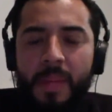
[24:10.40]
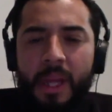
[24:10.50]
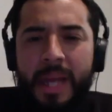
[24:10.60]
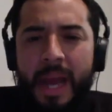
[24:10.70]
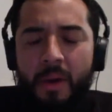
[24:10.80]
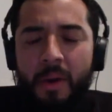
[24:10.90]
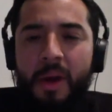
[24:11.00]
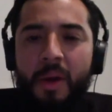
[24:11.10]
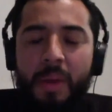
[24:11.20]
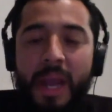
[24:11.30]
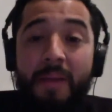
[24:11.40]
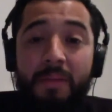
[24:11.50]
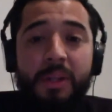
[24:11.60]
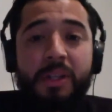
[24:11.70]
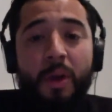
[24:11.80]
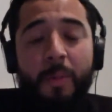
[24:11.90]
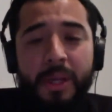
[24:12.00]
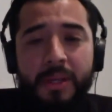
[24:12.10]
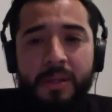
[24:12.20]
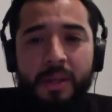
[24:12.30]
Now we have Luis
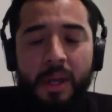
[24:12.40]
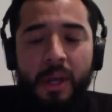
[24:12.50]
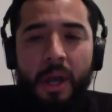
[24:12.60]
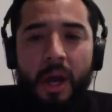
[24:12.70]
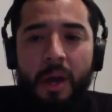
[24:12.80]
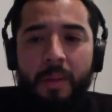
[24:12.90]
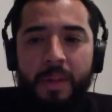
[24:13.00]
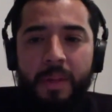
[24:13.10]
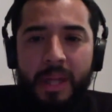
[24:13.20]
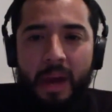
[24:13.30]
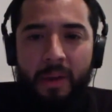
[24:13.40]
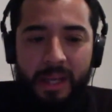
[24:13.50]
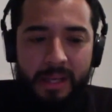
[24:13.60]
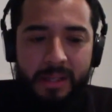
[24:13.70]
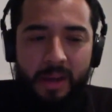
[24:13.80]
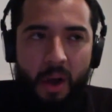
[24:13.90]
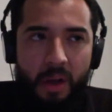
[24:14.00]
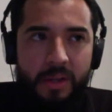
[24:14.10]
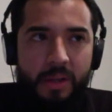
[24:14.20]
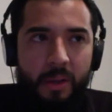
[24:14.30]
Lopez. Now he's
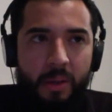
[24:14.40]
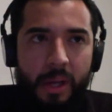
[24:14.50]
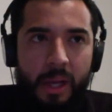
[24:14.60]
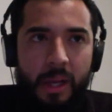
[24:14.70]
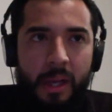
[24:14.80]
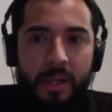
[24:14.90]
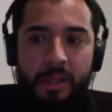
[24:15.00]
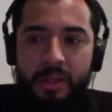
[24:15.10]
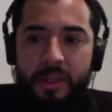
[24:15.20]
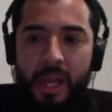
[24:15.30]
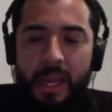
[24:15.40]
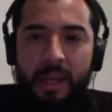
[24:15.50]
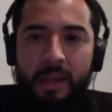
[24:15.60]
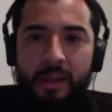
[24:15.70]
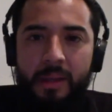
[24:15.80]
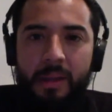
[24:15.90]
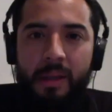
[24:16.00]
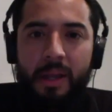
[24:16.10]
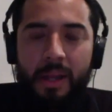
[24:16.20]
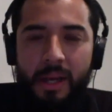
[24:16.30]
also just a
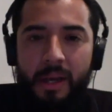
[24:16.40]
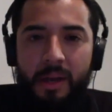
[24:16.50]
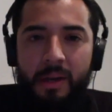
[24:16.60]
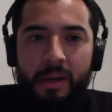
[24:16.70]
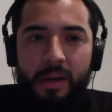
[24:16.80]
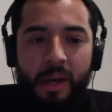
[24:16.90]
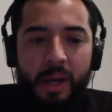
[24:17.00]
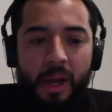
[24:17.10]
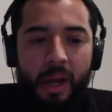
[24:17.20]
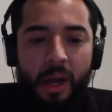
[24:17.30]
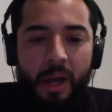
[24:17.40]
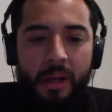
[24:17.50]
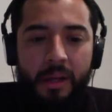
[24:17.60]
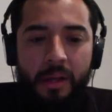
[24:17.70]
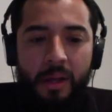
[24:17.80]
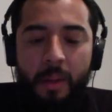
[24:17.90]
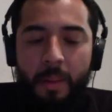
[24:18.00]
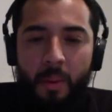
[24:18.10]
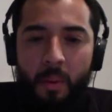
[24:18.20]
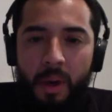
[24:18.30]
clear
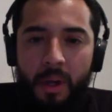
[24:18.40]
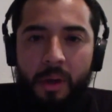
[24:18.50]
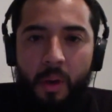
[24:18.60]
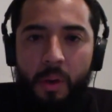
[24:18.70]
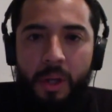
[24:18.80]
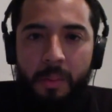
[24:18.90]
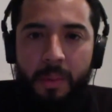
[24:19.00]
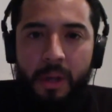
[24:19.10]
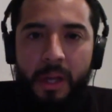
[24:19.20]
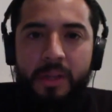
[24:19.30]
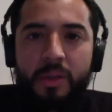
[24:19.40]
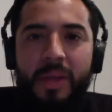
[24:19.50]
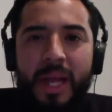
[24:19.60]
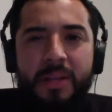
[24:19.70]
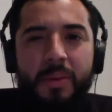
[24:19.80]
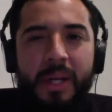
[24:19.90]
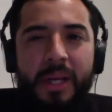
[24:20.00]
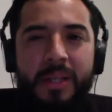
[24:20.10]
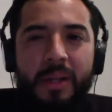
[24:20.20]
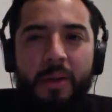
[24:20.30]
number one goalkeeper, and so that's where it
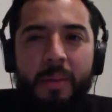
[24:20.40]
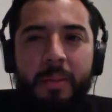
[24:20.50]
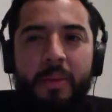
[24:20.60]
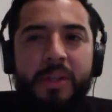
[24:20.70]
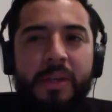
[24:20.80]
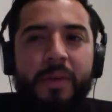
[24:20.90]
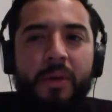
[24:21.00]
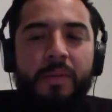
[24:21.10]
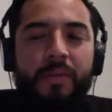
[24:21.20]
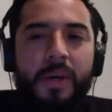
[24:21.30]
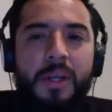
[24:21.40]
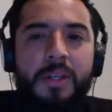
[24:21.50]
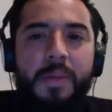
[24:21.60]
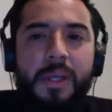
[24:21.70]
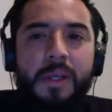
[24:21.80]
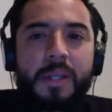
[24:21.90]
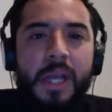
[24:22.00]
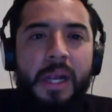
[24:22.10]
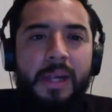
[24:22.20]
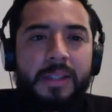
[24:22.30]
gets a little bit more difficult for us because
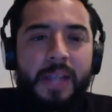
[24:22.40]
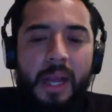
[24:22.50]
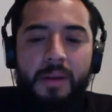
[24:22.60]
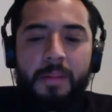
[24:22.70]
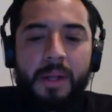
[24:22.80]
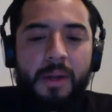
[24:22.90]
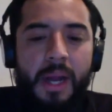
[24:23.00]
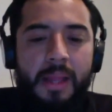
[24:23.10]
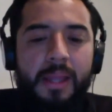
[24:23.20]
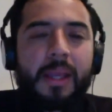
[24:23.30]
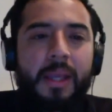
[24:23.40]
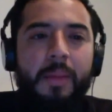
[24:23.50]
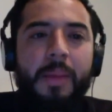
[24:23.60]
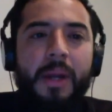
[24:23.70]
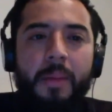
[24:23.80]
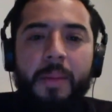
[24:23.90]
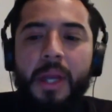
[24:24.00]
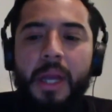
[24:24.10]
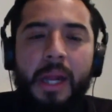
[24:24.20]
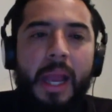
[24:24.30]
Tyler Miller, I think, can keep it up,
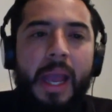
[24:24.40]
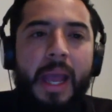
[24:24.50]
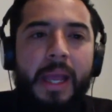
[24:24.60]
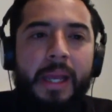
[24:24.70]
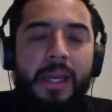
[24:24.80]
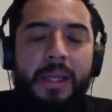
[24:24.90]
and